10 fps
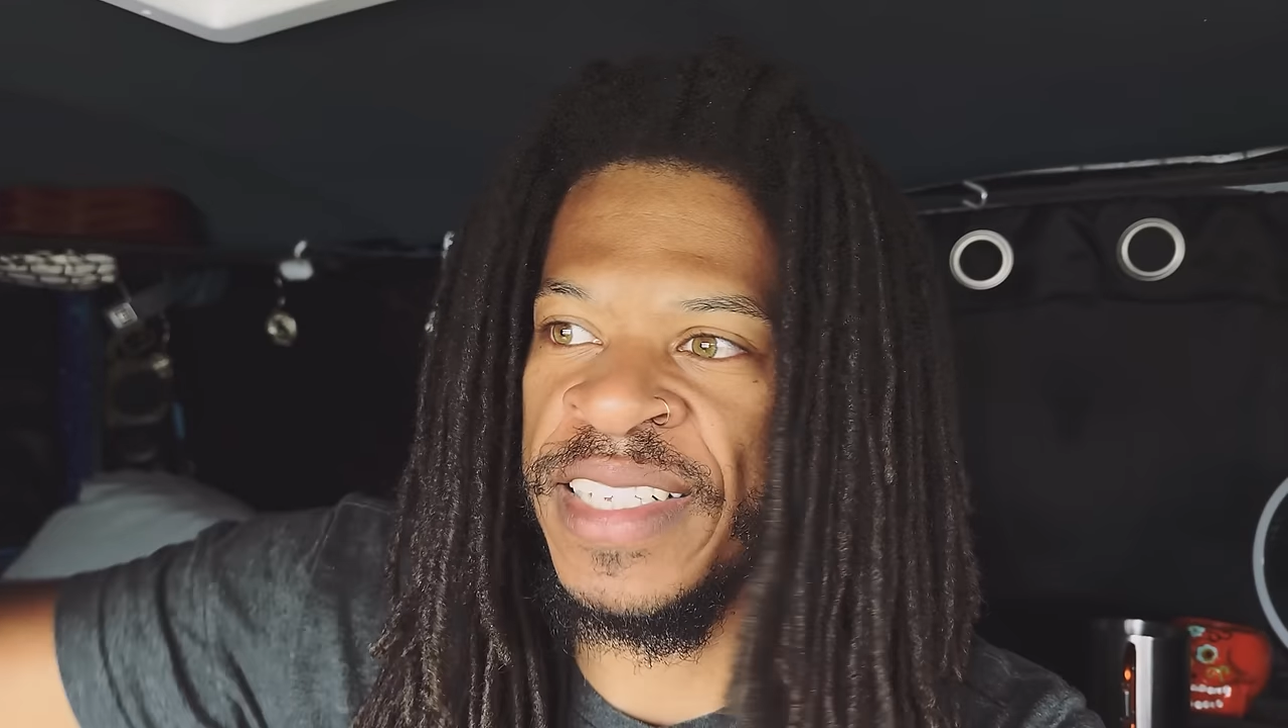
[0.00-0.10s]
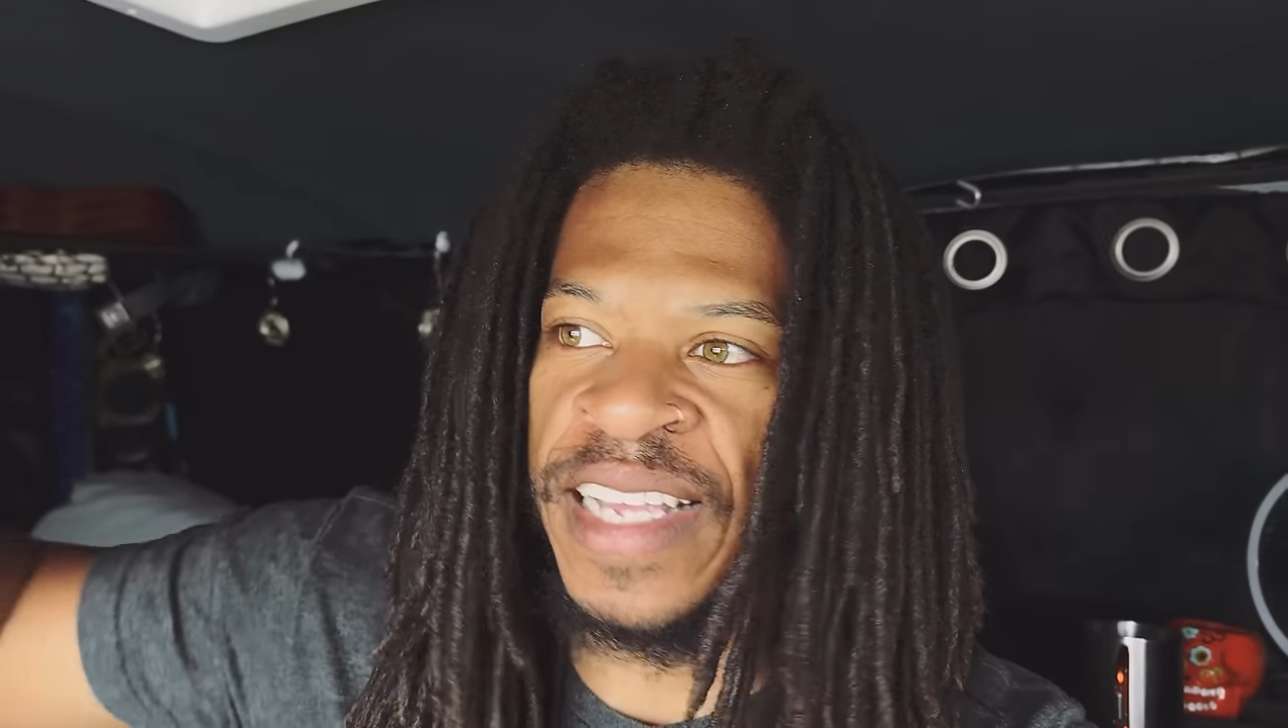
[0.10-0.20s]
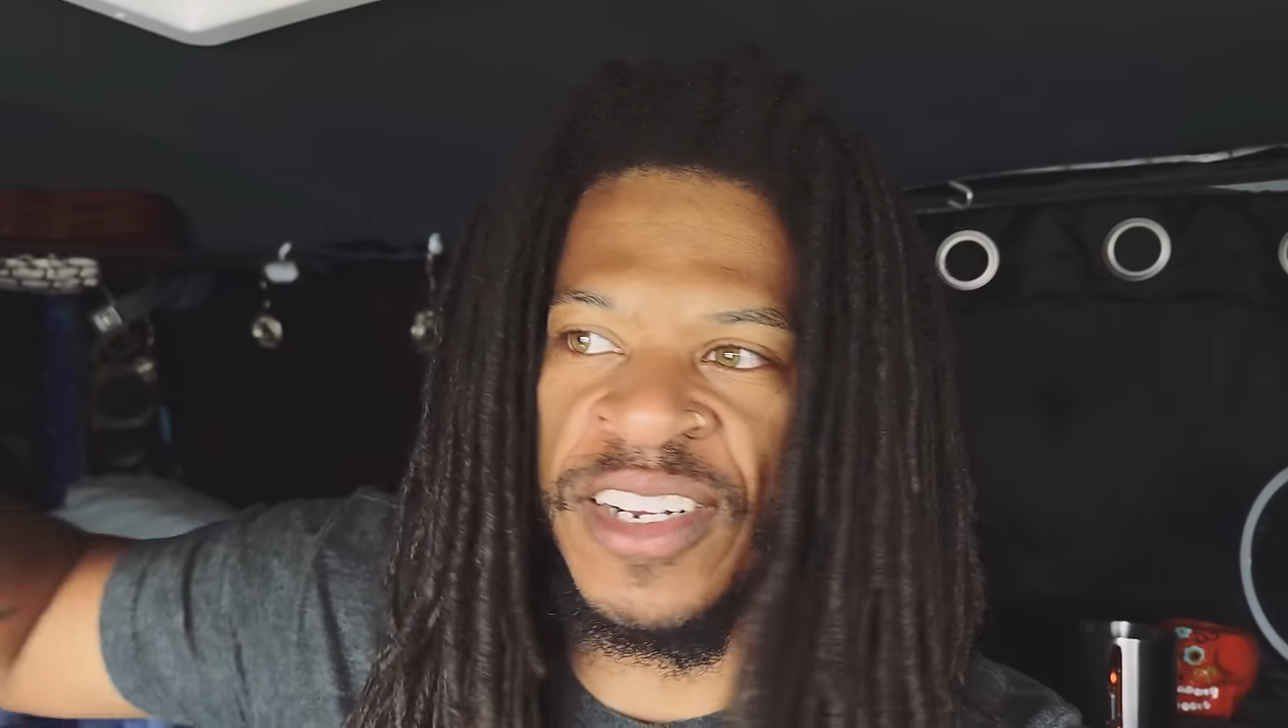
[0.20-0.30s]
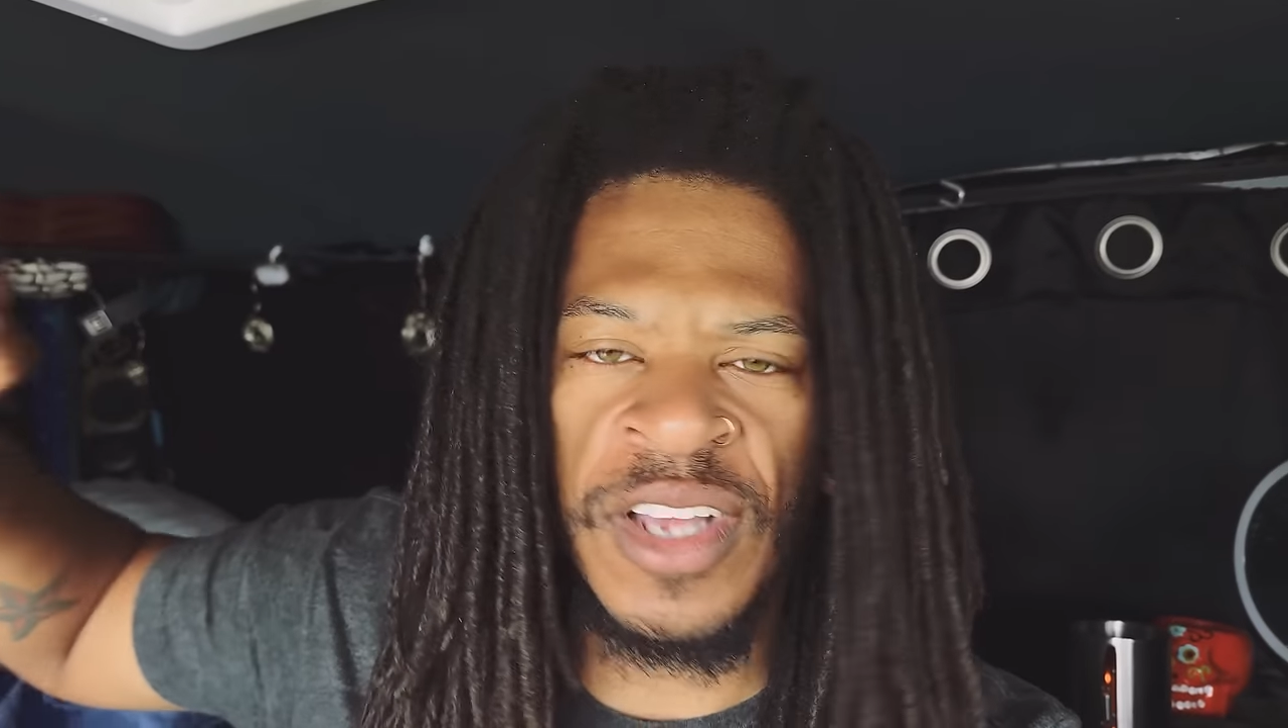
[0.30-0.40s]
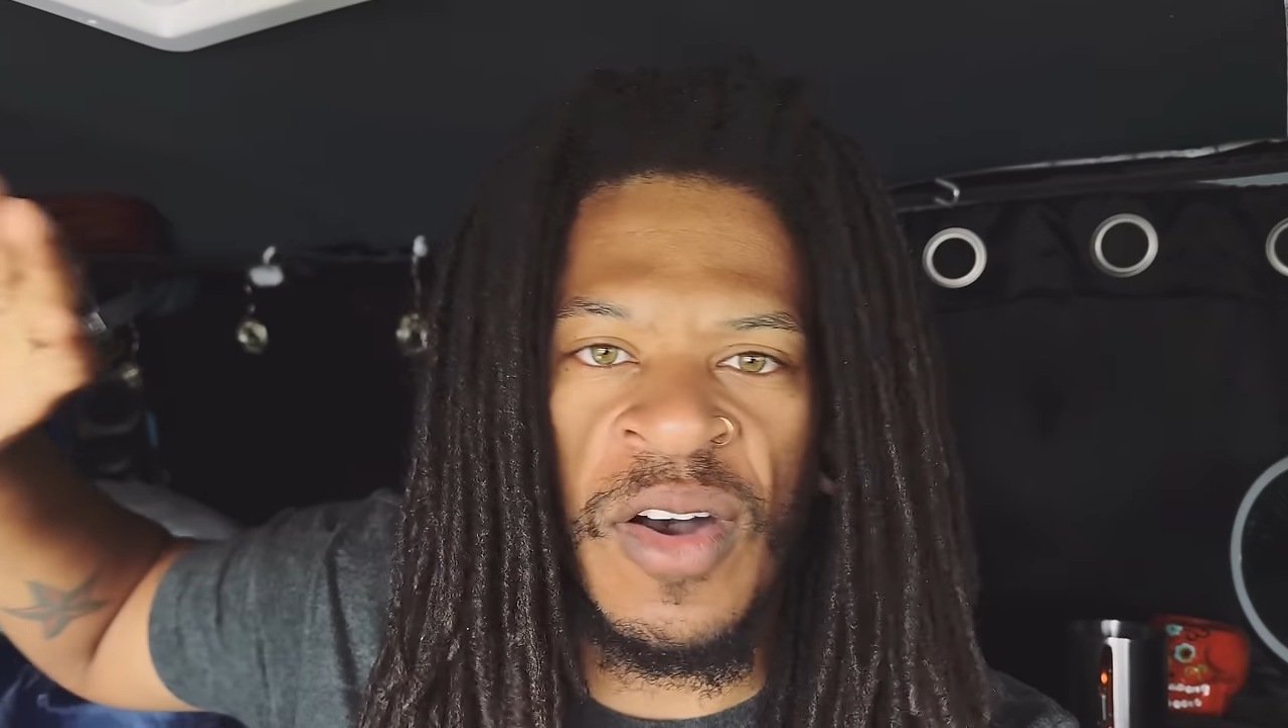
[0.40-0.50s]

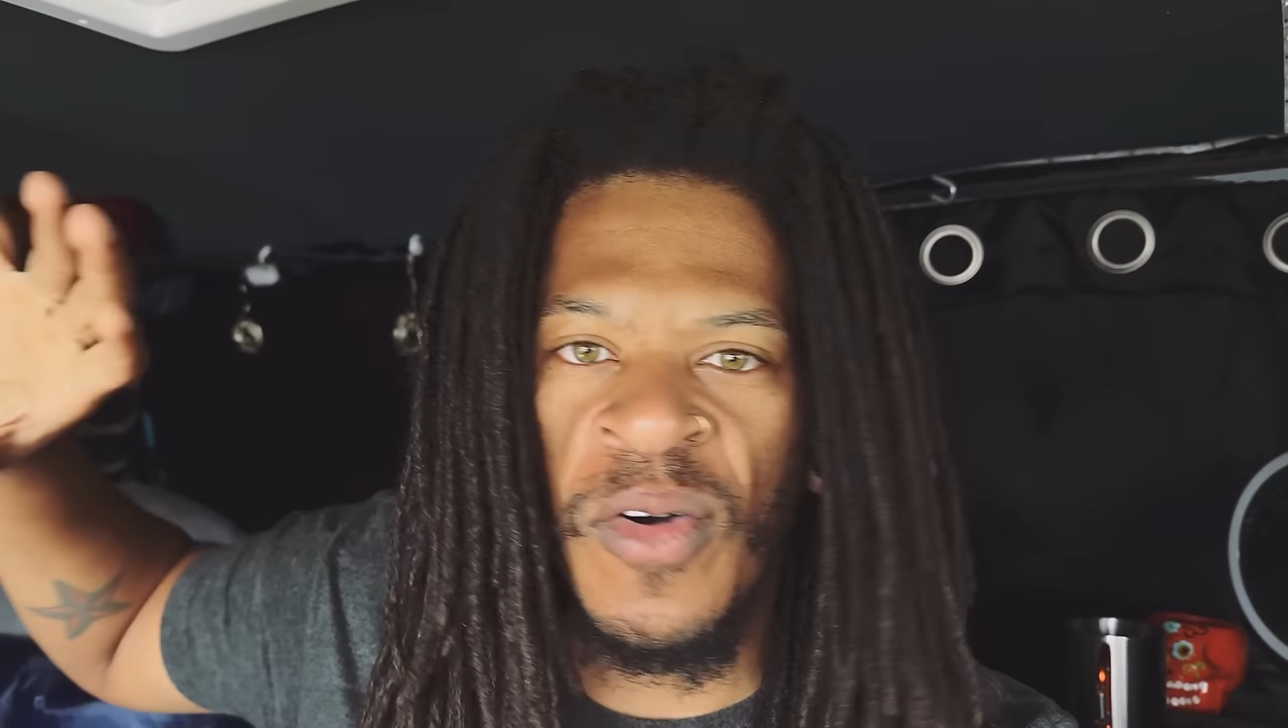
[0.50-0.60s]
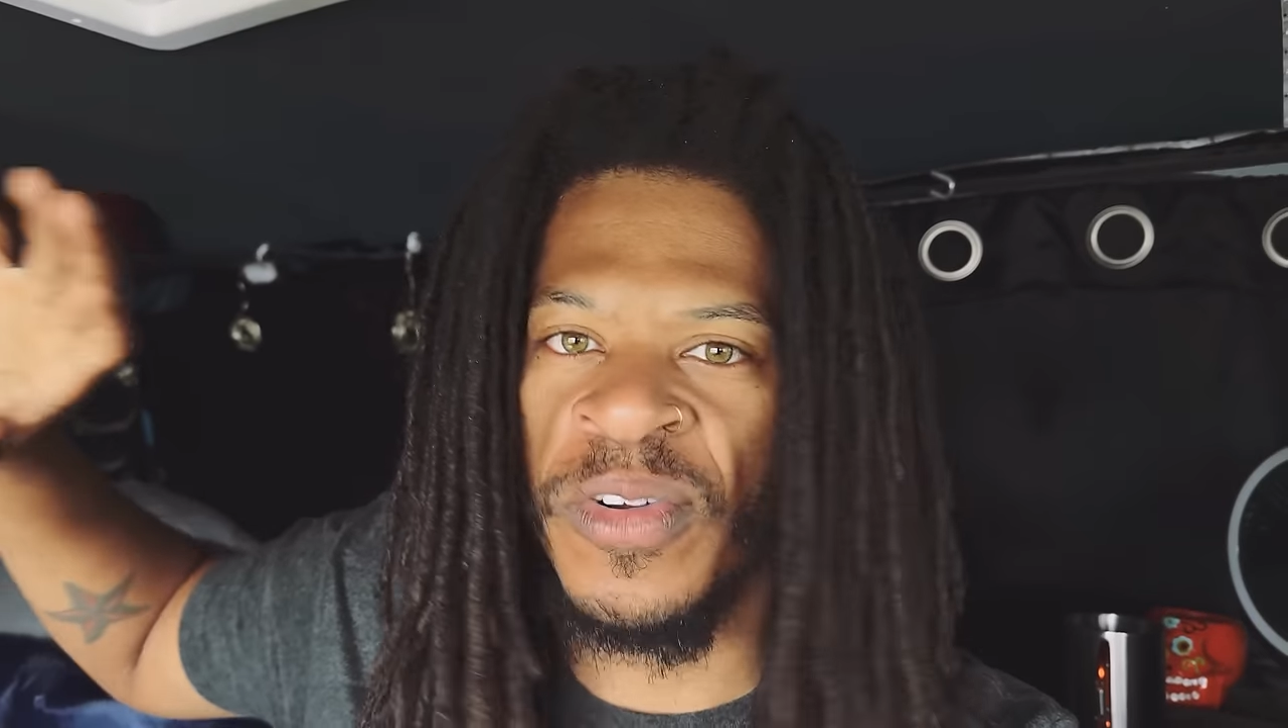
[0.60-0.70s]
there's a whole